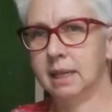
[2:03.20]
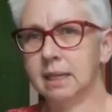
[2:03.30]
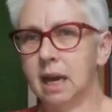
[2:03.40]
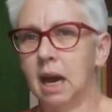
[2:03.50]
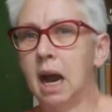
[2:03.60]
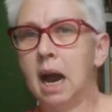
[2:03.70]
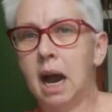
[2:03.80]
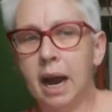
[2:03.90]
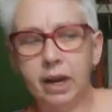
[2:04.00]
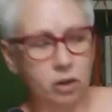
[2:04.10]
is a
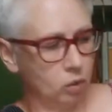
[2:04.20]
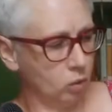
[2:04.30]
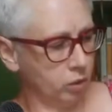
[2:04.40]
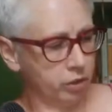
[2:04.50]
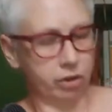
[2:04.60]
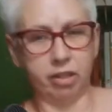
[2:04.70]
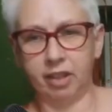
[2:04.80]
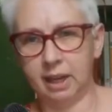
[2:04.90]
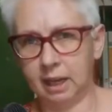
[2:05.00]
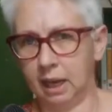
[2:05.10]
higher order
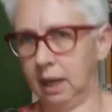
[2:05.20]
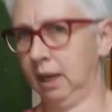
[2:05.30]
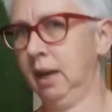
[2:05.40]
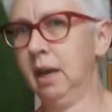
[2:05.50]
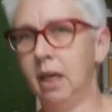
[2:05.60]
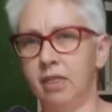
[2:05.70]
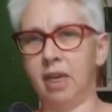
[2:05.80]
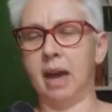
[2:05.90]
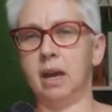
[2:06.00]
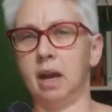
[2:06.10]
thinking
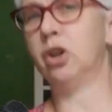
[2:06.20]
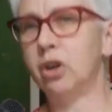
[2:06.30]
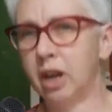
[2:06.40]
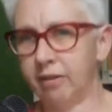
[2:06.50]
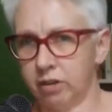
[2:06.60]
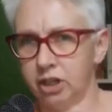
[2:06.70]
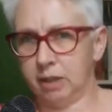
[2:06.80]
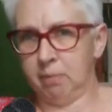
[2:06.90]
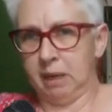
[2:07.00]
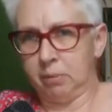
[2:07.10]
that
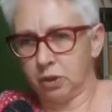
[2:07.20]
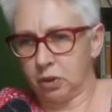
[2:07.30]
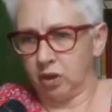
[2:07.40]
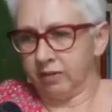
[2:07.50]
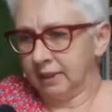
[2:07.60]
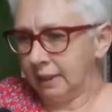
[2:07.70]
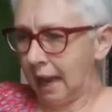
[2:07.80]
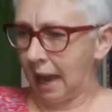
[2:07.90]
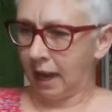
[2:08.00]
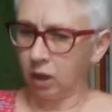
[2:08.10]
neurodivergent people sort of
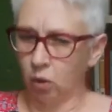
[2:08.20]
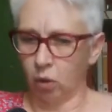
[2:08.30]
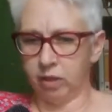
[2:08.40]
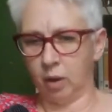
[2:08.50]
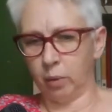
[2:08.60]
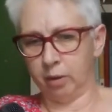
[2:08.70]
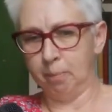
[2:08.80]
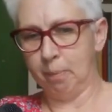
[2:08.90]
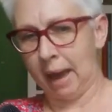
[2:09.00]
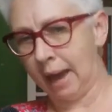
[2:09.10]
lack or that
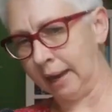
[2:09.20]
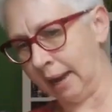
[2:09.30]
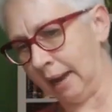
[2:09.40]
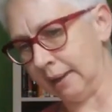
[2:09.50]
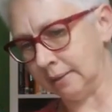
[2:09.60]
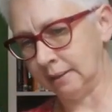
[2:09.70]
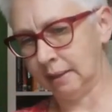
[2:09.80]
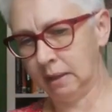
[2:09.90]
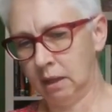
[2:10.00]
we're bad at